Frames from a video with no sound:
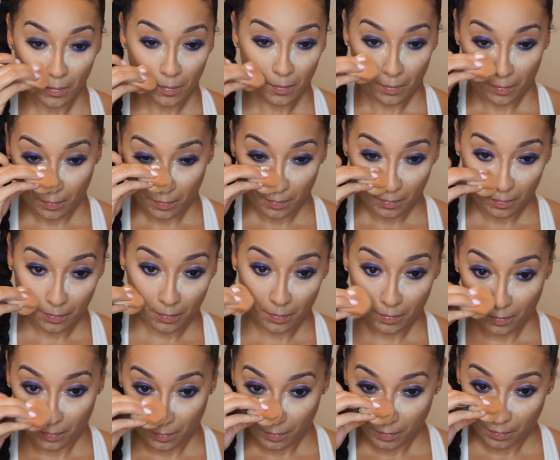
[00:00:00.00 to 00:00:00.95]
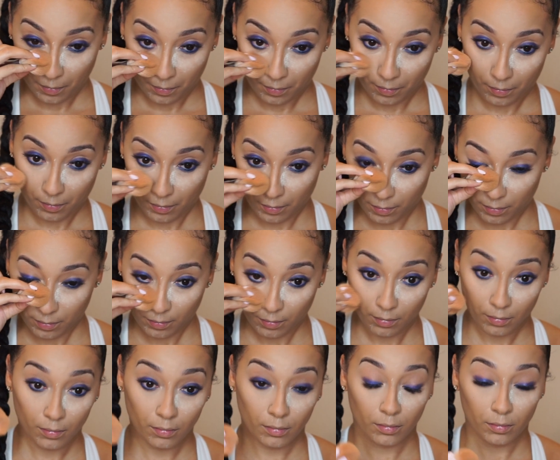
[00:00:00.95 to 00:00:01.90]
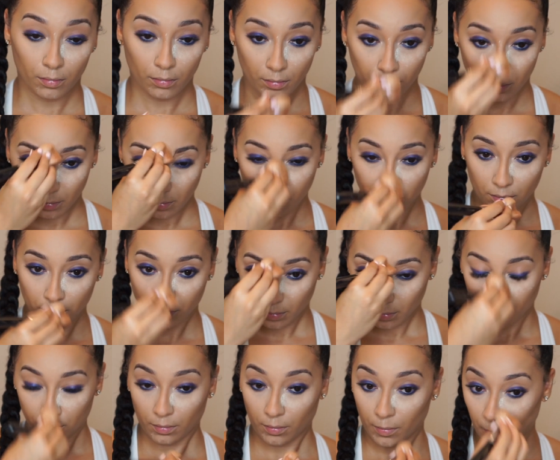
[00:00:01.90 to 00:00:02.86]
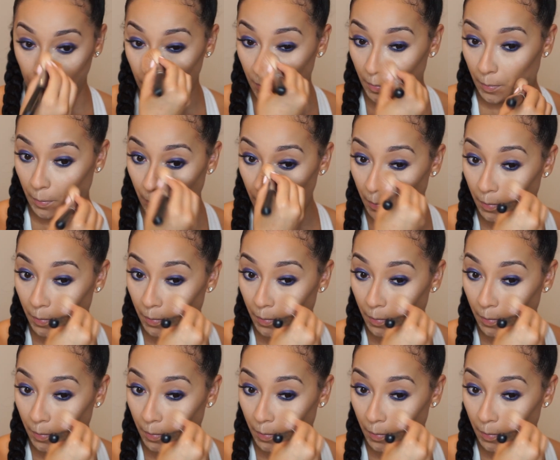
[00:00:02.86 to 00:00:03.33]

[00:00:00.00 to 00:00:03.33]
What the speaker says: Now I'm just dusting off that excess translucent powder,